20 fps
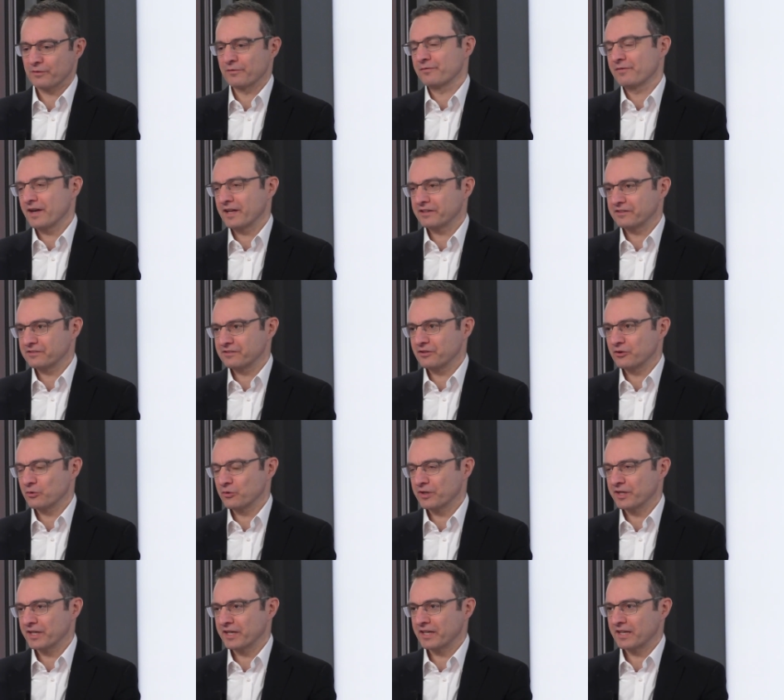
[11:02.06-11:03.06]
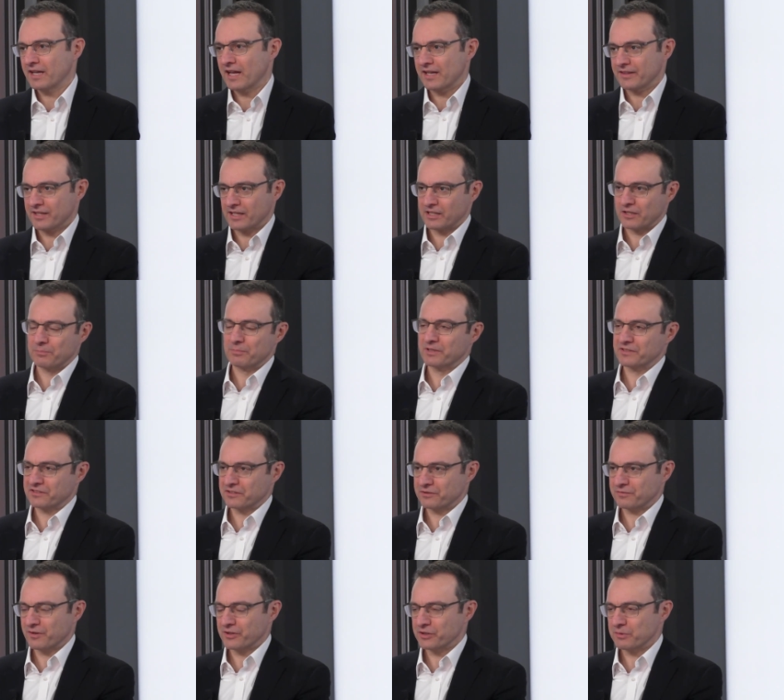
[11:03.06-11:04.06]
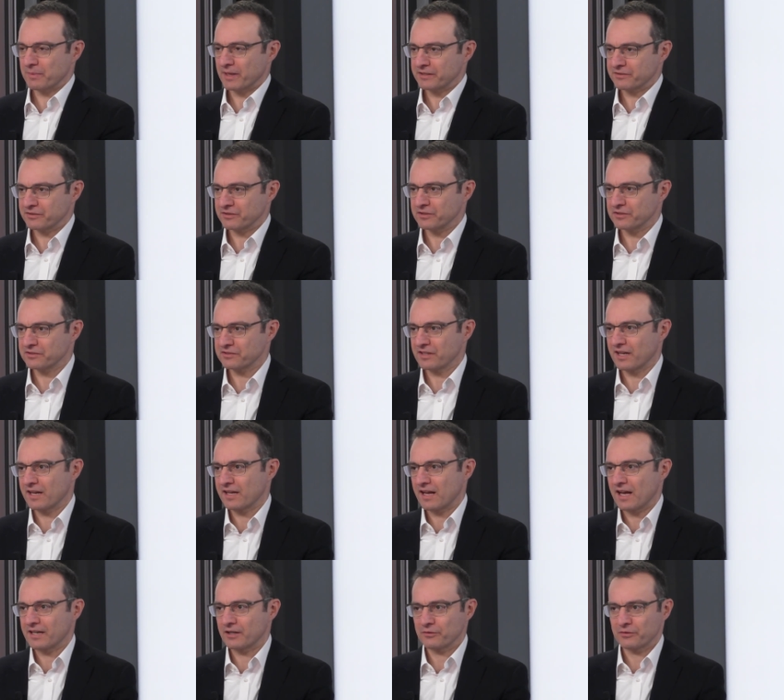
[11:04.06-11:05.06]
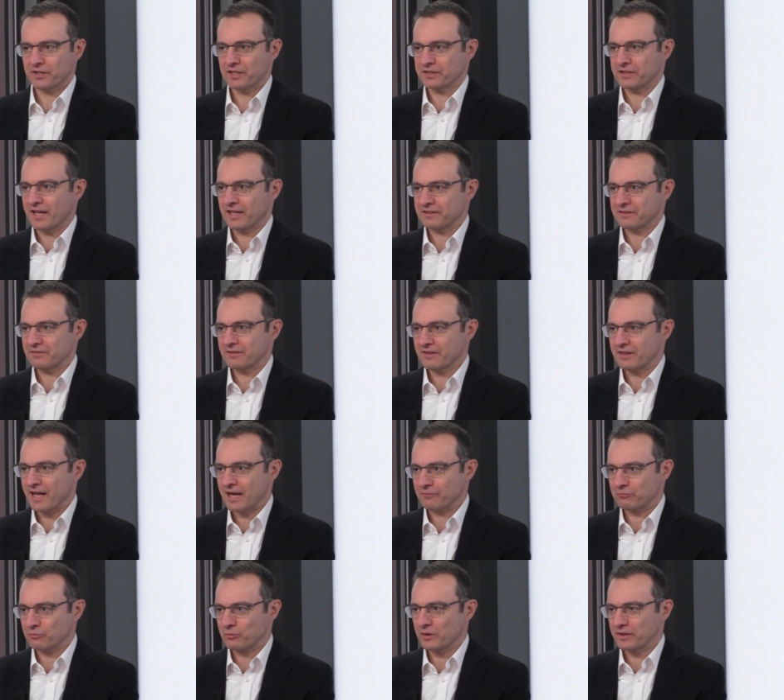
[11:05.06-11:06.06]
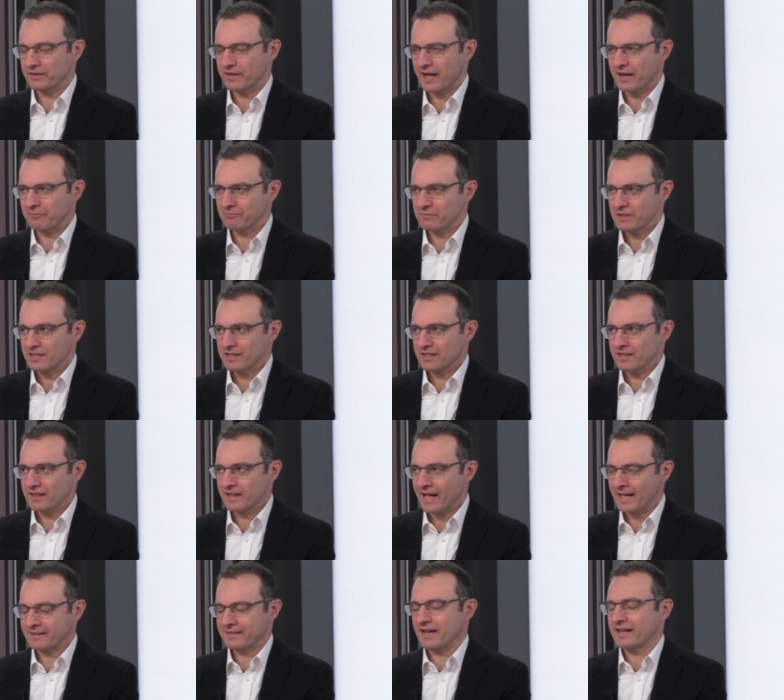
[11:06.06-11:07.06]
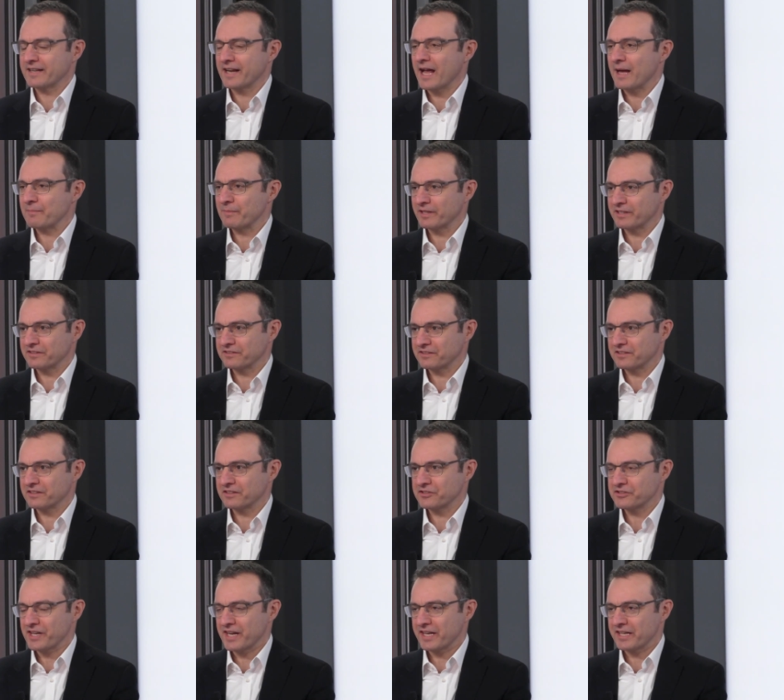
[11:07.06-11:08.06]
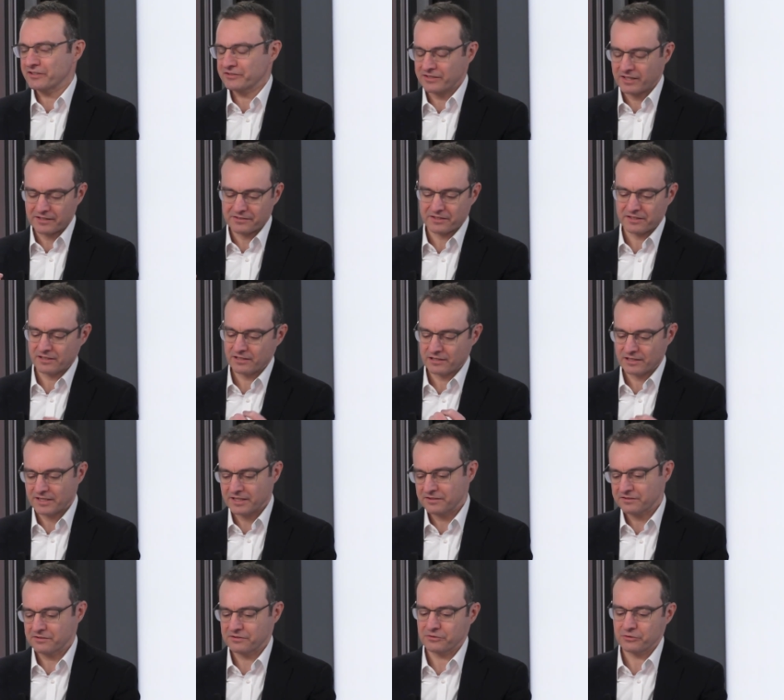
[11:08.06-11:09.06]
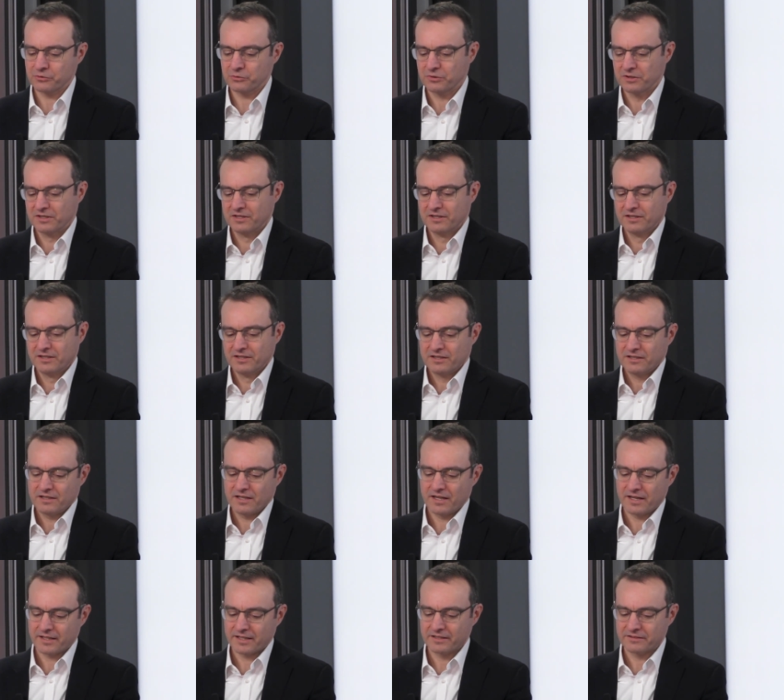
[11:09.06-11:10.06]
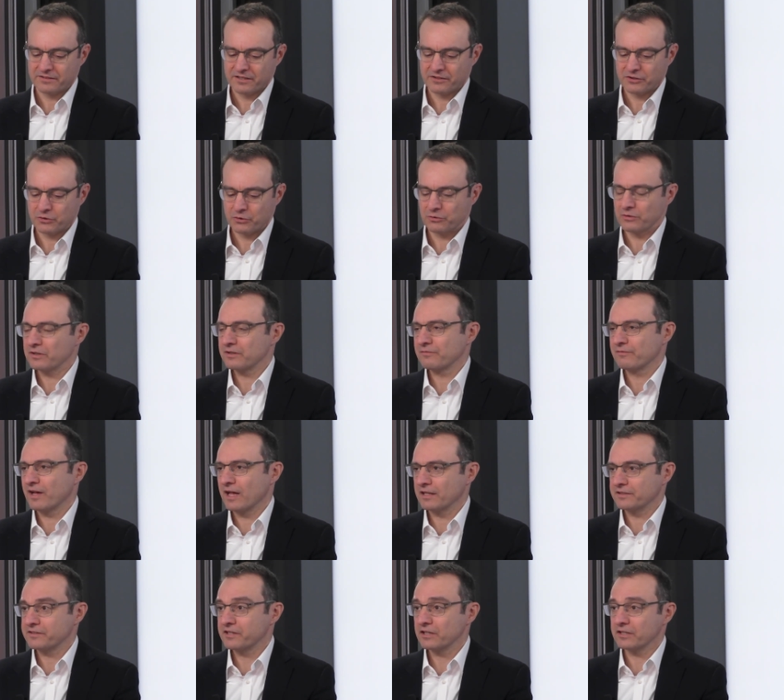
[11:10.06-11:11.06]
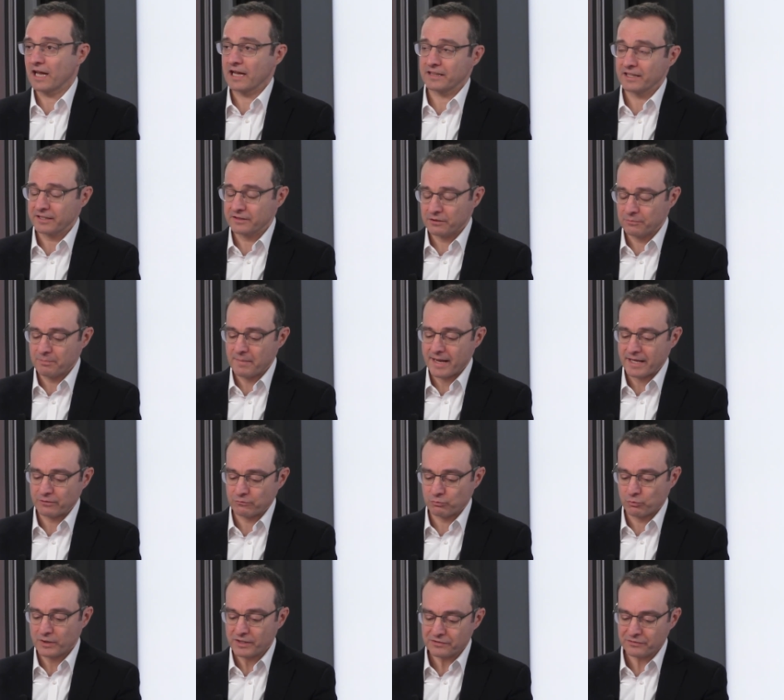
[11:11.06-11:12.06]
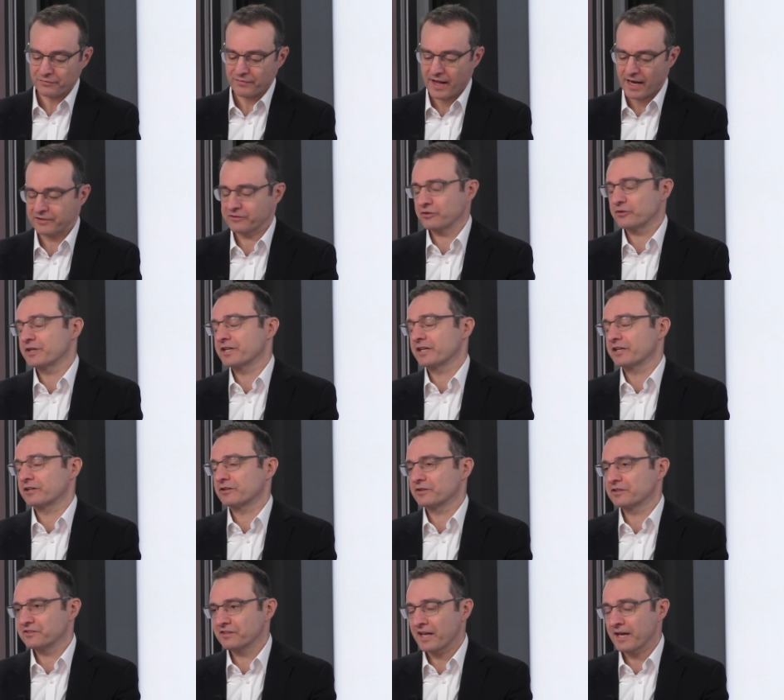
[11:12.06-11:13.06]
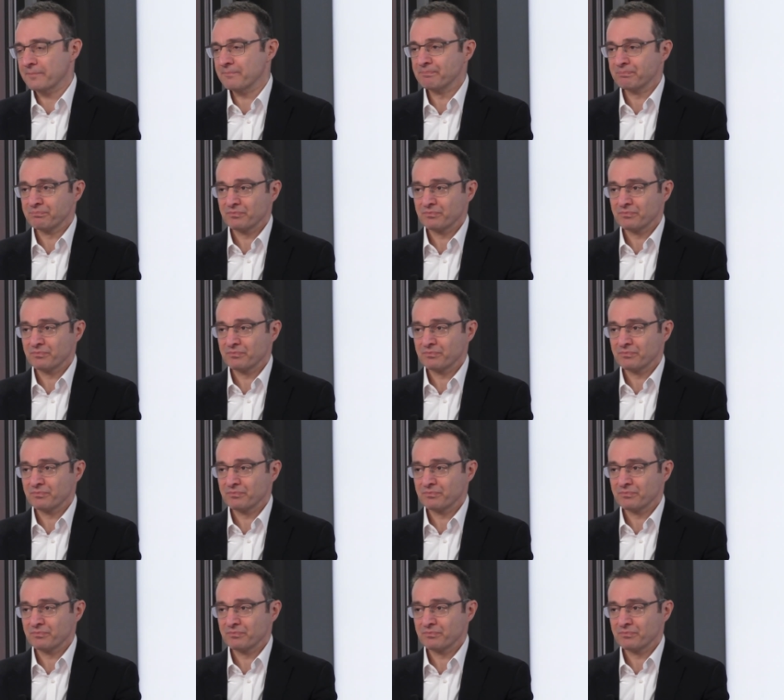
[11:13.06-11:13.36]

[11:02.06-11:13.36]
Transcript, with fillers: the Fed is doing and then the business fundamentals. I, I don't think that that that that dynamic is going to change, and that's going to lead to. Uh, continued volatility. I think the main risk factor here is that